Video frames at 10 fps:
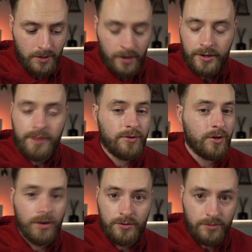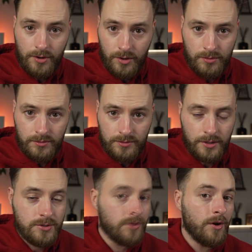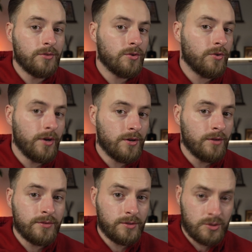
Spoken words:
are never going to know that you're going to create content,